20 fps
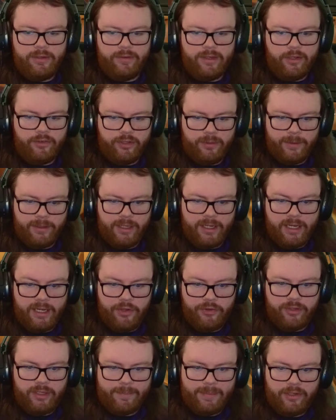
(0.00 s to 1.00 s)
he has some of the
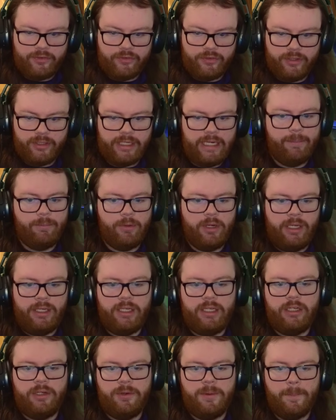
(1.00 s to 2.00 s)
highest DPS in the game right
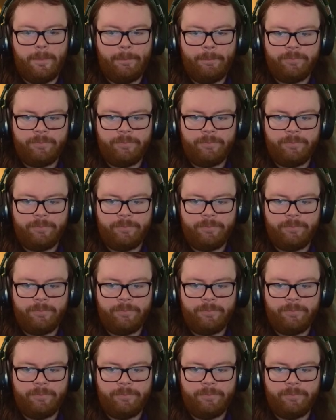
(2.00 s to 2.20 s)
now.